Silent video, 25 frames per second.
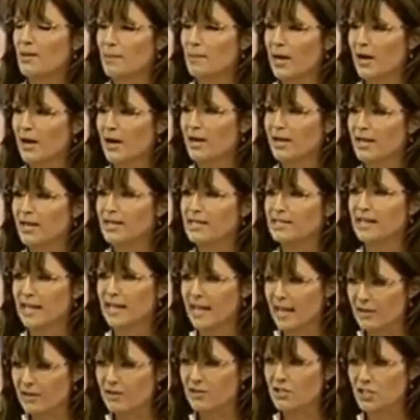America's
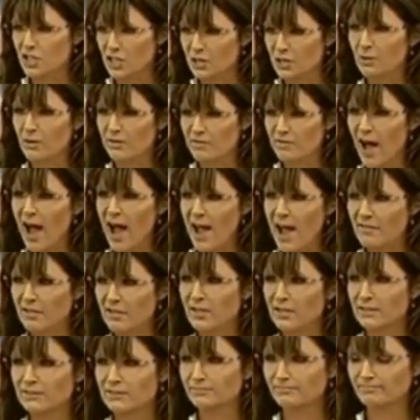energy
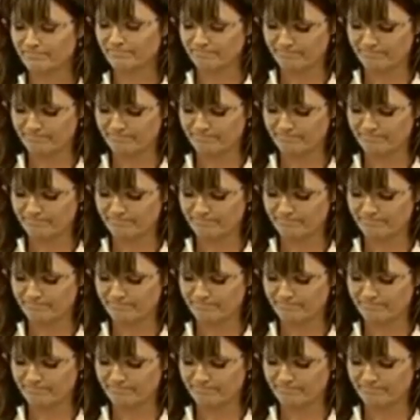revival.